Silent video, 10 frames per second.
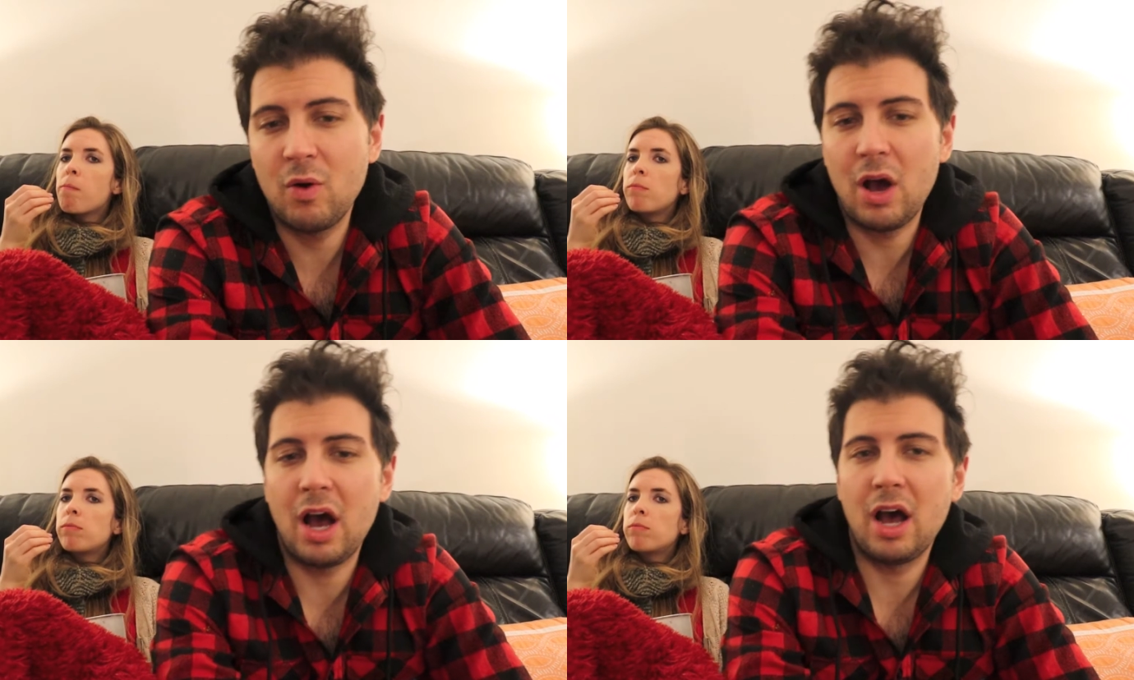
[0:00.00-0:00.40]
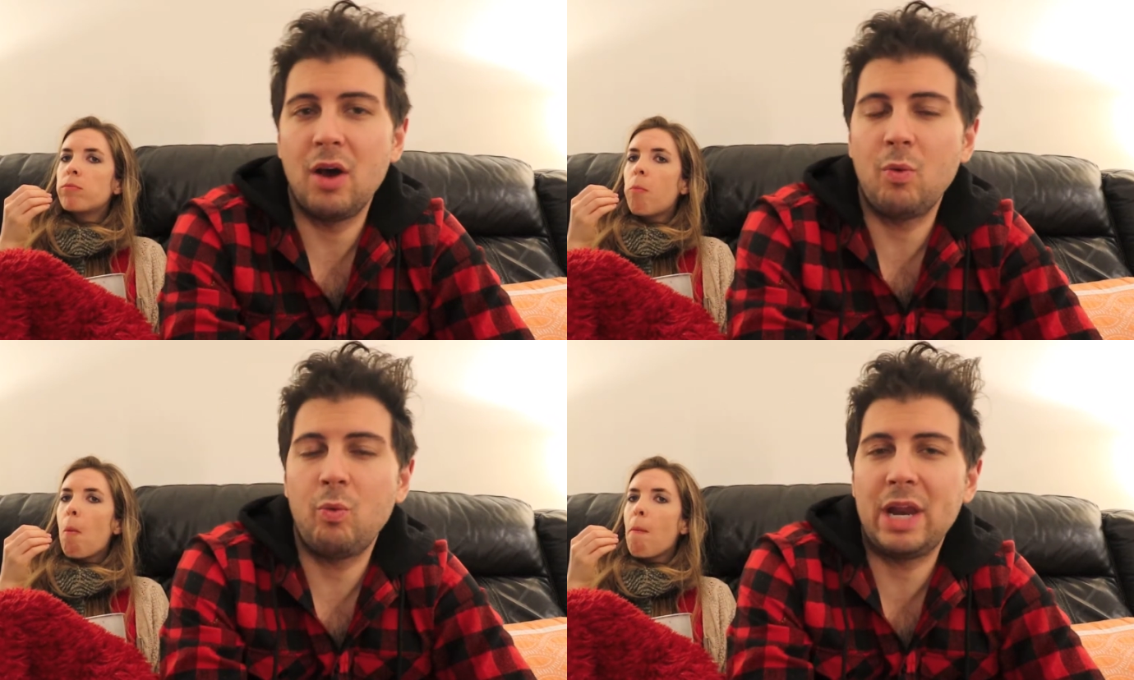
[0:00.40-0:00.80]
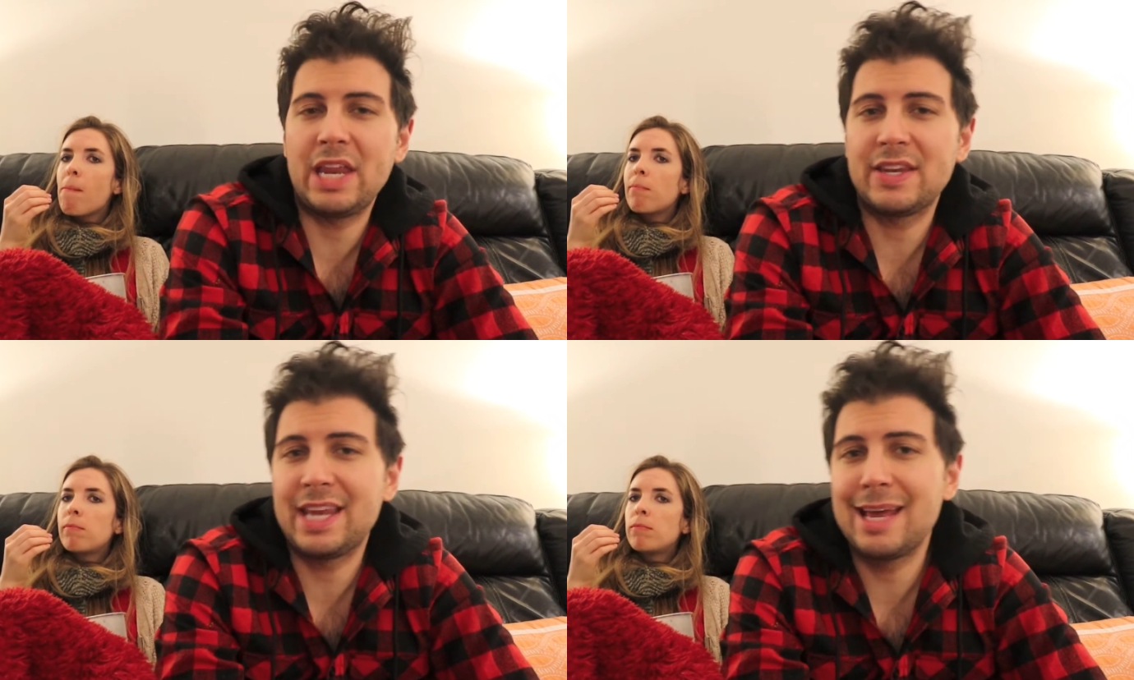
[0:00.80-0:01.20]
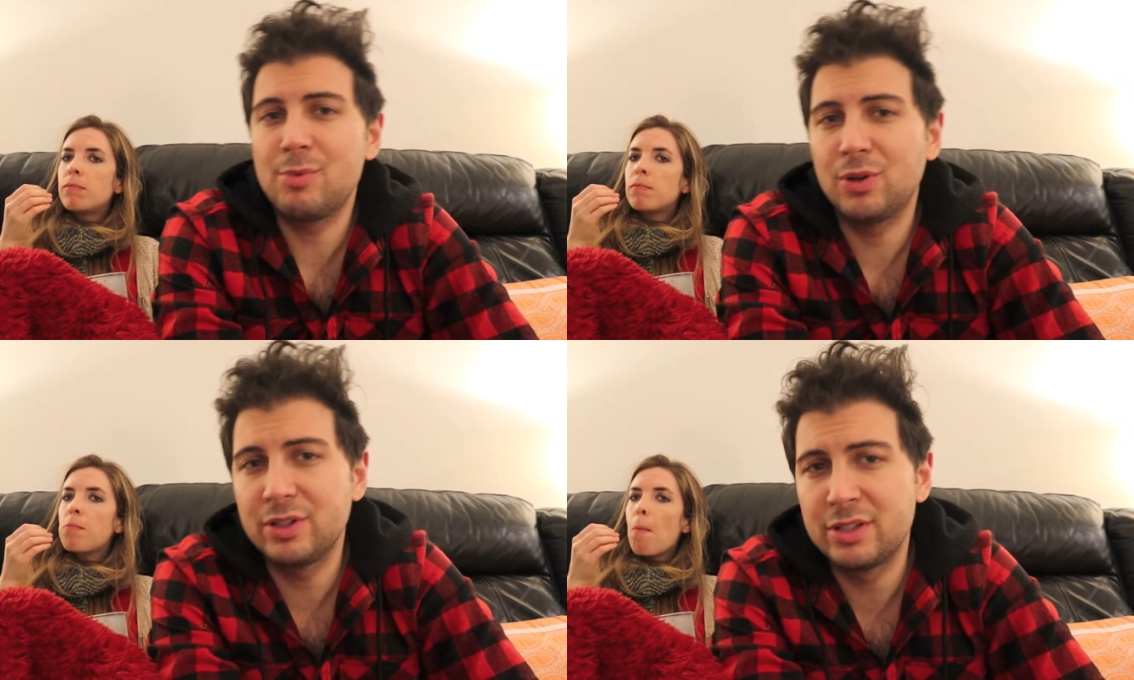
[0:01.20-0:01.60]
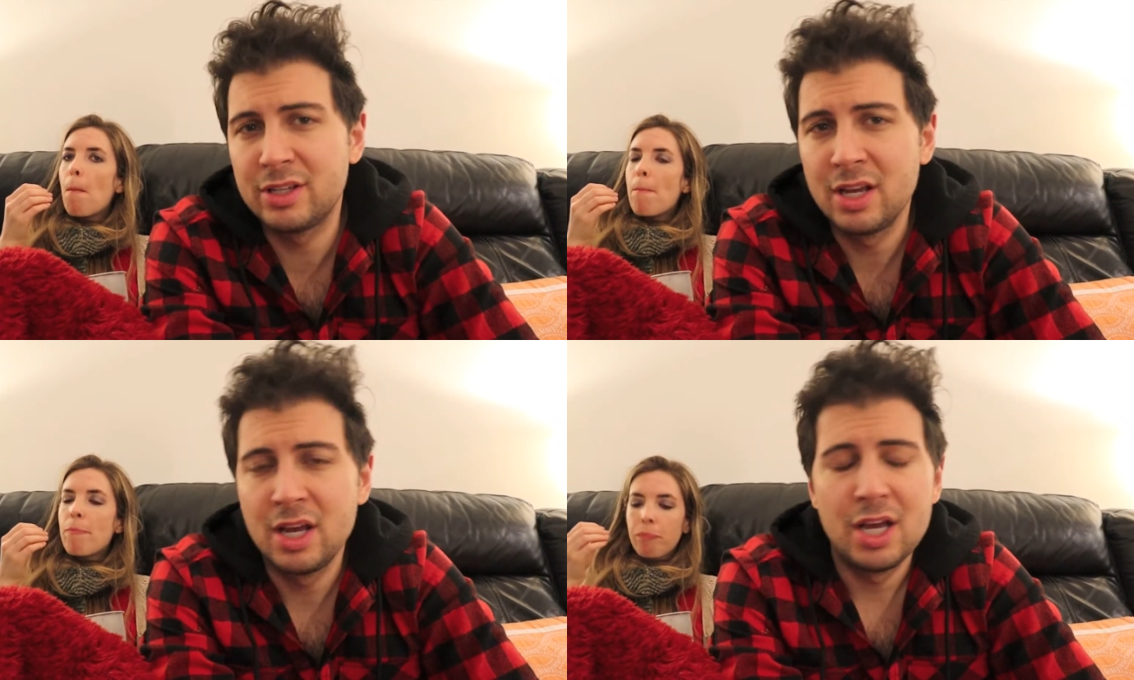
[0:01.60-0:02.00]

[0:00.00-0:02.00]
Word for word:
Speaker 1: uh, waiting the tables.